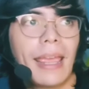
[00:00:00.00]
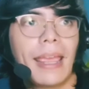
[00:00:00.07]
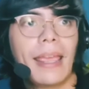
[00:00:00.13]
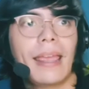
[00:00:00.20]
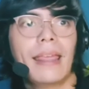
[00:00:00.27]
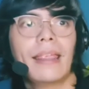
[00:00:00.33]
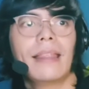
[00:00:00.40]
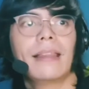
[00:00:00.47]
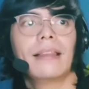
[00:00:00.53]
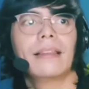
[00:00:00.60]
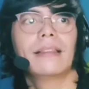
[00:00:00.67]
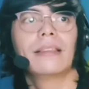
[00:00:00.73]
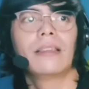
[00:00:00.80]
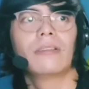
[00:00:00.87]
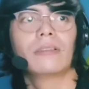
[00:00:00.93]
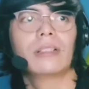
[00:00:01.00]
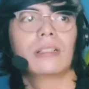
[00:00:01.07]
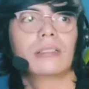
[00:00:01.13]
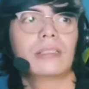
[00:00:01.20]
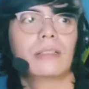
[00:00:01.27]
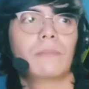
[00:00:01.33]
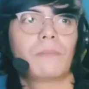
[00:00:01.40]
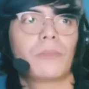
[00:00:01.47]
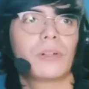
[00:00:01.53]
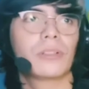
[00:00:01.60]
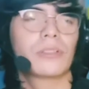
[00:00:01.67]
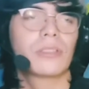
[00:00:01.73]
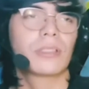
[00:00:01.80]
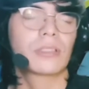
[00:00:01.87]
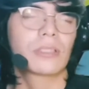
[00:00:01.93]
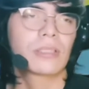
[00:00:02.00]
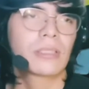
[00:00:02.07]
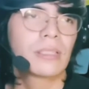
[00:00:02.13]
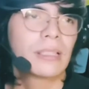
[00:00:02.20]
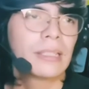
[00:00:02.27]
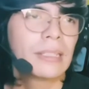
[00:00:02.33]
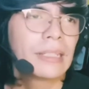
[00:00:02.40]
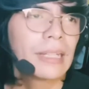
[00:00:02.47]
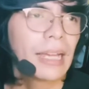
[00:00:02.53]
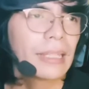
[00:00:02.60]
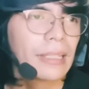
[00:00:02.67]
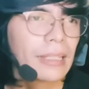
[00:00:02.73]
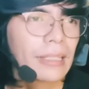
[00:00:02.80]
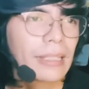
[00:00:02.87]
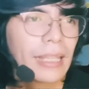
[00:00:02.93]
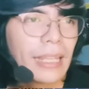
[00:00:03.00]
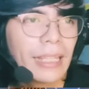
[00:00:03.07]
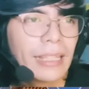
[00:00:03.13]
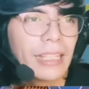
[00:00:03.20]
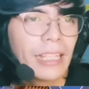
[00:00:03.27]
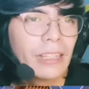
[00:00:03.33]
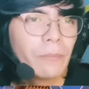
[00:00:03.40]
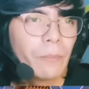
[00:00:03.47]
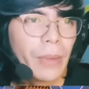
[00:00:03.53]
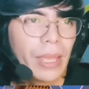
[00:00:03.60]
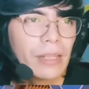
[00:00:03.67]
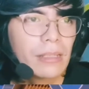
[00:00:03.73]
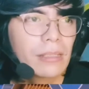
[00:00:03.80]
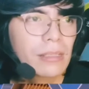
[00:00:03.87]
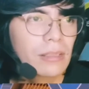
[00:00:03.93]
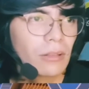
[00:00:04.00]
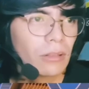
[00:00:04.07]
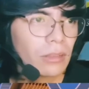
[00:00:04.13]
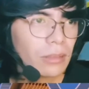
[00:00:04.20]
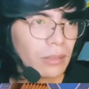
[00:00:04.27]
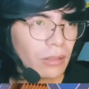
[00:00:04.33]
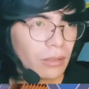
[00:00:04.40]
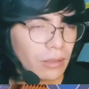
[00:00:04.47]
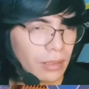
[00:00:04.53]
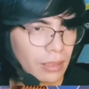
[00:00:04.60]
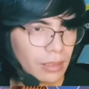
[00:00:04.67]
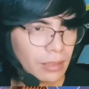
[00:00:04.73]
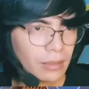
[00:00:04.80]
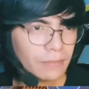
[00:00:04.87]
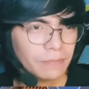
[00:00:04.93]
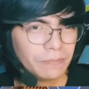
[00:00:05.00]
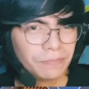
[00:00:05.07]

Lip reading: the purchase, I think it depends on the